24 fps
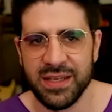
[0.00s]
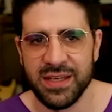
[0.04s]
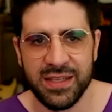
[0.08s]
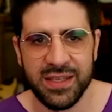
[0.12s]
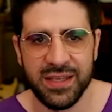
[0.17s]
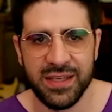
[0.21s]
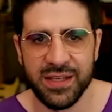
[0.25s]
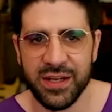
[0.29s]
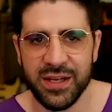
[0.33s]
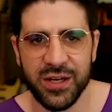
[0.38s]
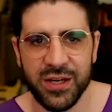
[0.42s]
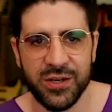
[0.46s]

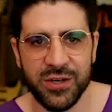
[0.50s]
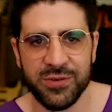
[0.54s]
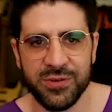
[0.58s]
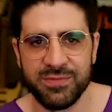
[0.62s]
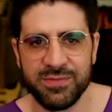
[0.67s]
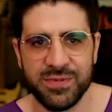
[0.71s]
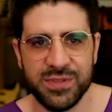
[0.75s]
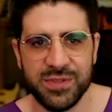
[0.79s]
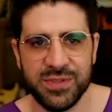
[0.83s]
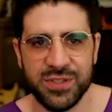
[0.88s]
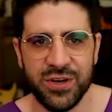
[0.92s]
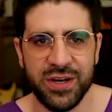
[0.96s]
you know,
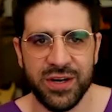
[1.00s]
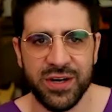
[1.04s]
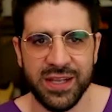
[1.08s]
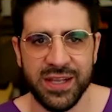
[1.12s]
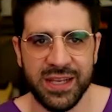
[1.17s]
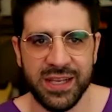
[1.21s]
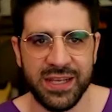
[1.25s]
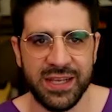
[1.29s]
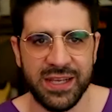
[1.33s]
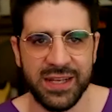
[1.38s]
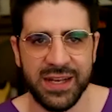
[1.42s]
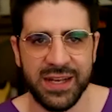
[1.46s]

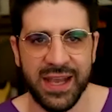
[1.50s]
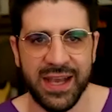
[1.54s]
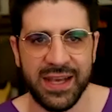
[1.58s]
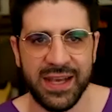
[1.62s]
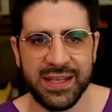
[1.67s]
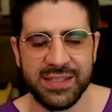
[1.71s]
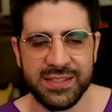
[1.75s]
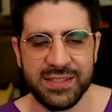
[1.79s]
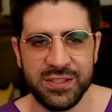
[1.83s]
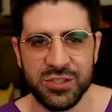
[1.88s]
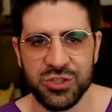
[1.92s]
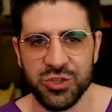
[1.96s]
starting it
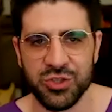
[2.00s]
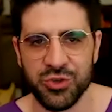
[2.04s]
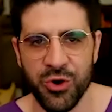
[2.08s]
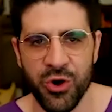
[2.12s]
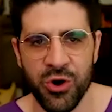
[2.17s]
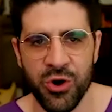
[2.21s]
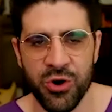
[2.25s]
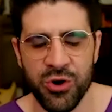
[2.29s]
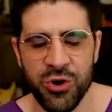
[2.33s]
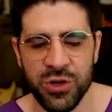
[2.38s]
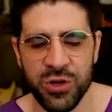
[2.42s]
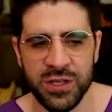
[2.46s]
as a
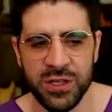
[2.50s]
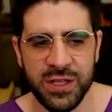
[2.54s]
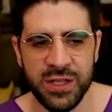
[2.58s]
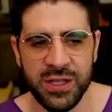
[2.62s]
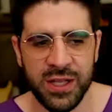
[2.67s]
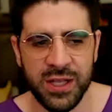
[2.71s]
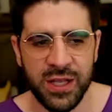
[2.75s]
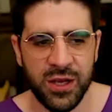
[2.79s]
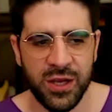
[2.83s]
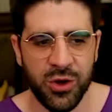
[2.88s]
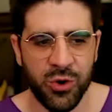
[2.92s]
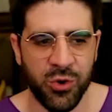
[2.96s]
troll,
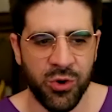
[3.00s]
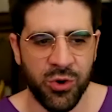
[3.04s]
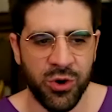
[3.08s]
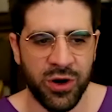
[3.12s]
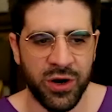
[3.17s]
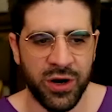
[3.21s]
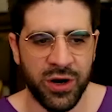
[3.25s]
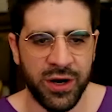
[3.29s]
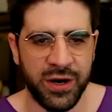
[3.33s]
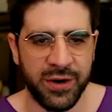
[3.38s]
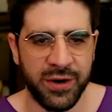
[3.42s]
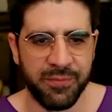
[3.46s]

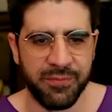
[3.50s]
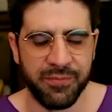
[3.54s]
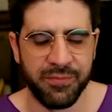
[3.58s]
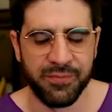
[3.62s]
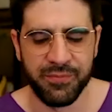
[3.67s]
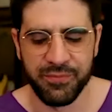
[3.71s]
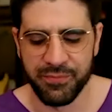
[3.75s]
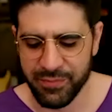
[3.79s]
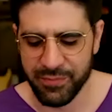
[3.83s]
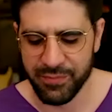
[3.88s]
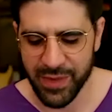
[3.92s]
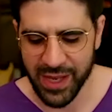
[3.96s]
or
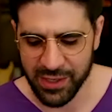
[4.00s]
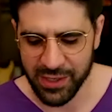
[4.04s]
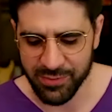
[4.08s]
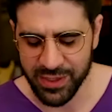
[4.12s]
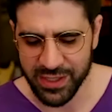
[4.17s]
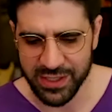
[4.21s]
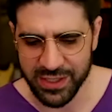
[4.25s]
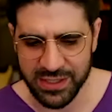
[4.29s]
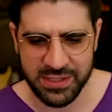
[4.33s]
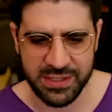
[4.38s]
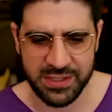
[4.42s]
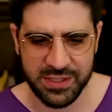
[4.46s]
maybe
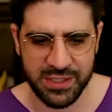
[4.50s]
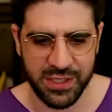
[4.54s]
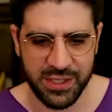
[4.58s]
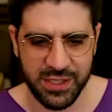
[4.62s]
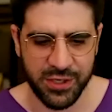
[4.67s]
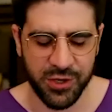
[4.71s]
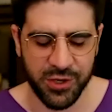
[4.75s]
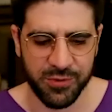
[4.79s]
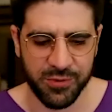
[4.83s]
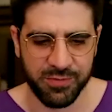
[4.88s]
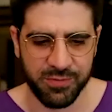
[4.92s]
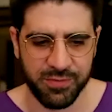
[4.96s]
it's, you
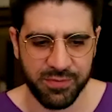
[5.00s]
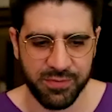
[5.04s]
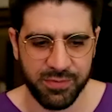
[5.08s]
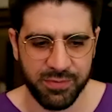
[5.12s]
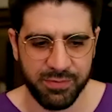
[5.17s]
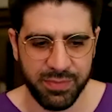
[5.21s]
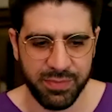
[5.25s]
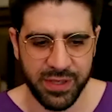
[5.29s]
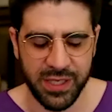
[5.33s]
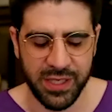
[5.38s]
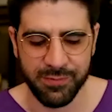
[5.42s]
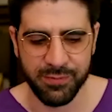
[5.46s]
know,
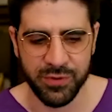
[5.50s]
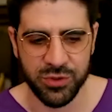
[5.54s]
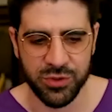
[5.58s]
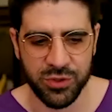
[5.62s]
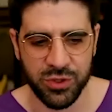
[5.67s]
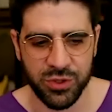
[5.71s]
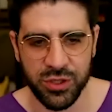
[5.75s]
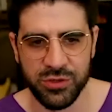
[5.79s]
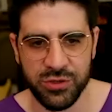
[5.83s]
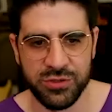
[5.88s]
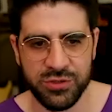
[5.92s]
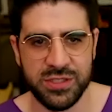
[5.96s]
people
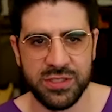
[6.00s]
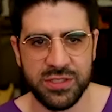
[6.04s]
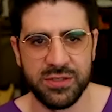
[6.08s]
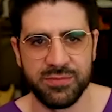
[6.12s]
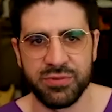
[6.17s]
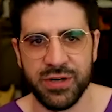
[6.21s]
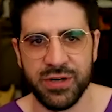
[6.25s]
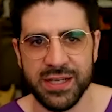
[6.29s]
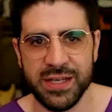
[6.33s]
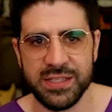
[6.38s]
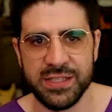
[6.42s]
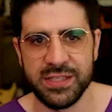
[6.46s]
close to the
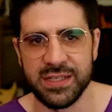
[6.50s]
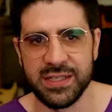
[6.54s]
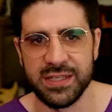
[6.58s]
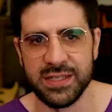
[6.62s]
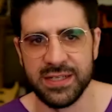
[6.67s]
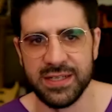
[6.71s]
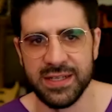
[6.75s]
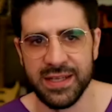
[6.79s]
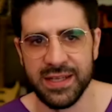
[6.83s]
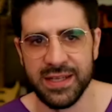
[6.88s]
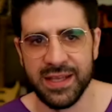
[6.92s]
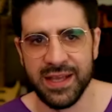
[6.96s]
president.
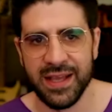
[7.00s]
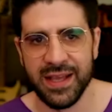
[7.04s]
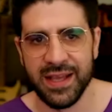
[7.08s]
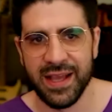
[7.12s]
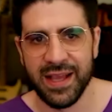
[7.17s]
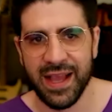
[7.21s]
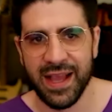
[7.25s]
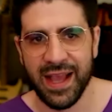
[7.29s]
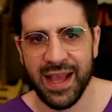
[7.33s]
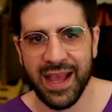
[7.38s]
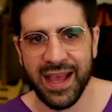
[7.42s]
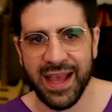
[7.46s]

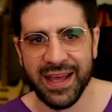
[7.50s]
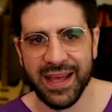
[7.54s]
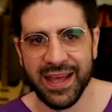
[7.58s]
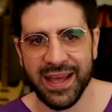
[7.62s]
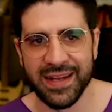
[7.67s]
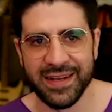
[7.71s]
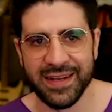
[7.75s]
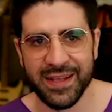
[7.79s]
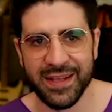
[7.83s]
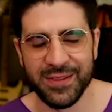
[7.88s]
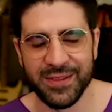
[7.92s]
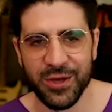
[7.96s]

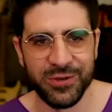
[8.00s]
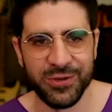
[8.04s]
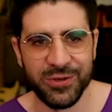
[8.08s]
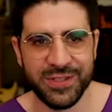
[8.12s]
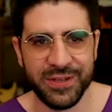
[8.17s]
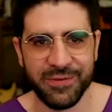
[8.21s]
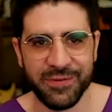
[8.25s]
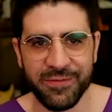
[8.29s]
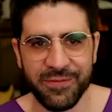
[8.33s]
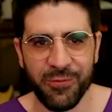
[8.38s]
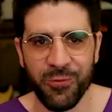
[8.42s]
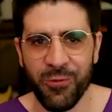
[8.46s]
And those
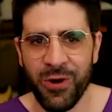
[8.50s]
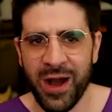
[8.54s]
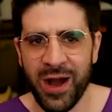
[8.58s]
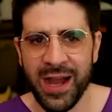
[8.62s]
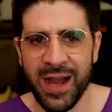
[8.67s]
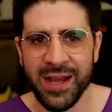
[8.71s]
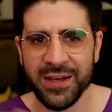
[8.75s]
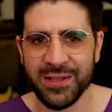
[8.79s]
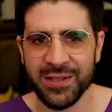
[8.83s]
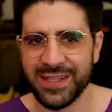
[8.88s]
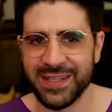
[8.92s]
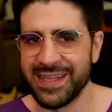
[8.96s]
are
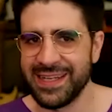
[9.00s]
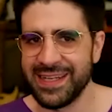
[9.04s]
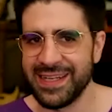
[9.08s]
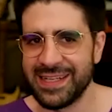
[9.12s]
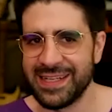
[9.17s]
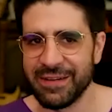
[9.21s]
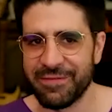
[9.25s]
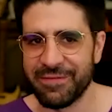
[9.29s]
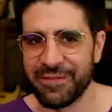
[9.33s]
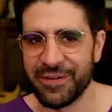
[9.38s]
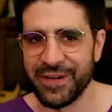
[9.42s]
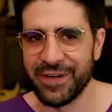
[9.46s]
wildly
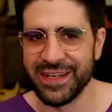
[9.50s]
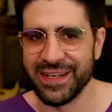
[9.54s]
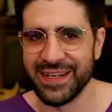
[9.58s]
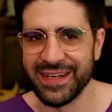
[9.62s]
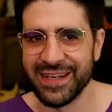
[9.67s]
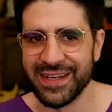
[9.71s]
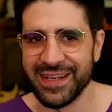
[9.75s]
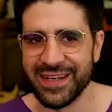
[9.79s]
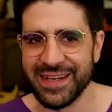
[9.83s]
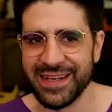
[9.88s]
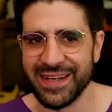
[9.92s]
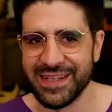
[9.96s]
different
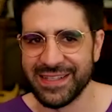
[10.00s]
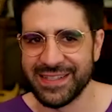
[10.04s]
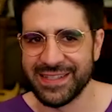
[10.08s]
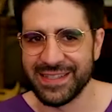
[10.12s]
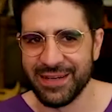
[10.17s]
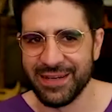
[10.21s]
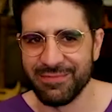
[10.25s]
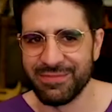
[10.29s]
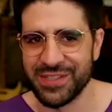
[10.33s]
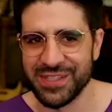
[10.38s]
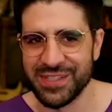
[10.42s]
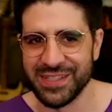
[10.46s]

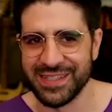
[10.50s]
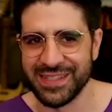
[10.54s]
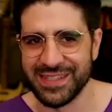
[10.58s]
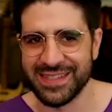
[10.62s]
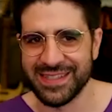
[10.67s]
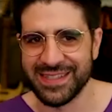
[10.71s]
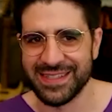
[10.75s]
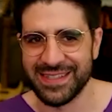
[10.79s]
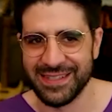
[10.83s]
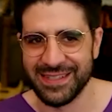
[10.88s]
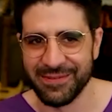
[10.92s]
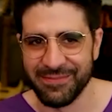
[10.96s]

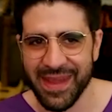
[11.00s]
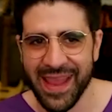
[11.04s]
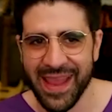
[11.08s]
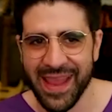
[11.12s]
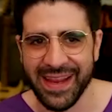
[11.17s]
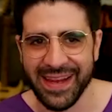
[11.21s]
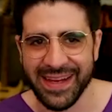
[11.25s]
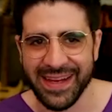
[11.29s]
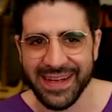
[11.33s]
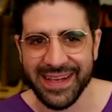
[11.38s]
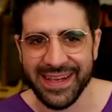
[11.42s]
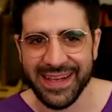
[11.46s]
assumptions to
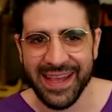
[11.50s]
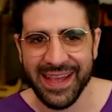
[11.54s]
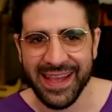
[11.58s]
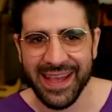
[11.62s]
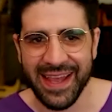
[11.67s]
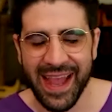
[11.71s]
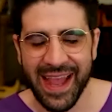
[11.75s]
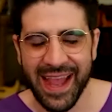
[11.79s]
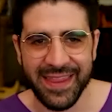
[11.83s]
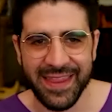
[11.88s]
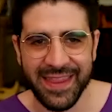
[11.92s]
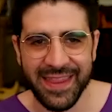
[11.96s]
make.
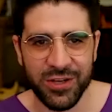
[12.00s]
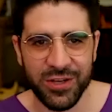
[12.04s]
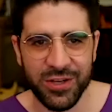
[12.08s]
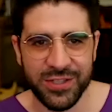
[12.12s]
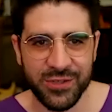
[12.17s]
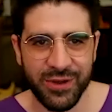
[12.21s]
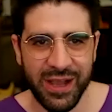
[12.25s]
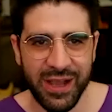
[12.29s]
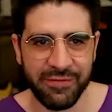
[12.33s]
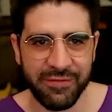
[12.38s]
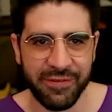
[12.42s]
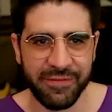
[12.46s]
And they also
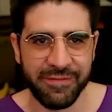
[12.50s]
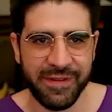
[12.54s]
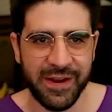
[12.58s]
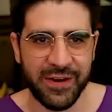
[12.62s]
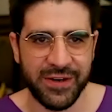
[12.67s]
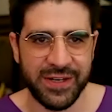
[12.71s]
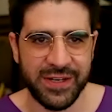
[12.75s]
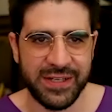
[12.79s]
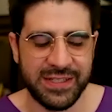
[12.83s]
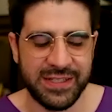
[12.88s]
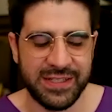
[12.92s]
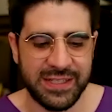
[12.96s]
have a
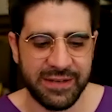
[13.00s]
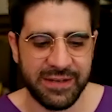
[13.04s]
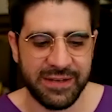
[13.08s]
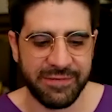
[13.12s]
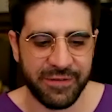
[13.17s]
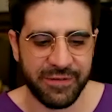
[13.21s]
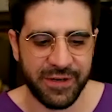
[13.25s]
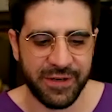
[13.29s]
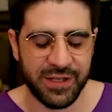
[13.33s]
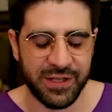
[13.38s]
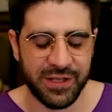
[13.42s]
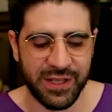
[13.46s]
very
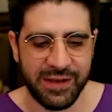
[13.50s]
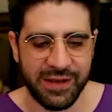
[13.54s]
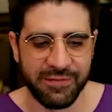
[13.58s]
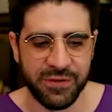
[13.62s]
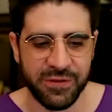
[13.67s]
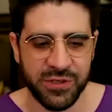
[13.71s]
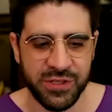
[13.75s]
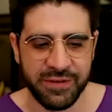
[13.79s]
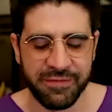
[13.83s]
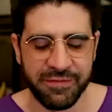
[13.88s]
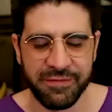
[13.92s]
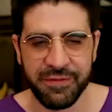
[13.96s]
different
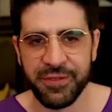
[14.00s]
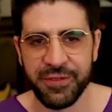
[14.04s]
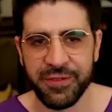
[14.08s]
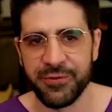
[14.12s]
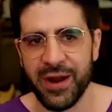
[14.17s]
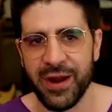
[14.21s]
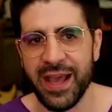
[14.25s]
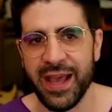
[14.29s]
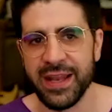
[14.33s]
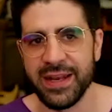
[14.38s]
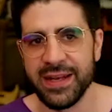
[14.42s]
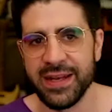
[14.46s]
level of
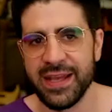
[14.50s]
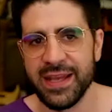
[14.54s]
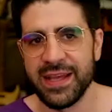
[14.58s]
threat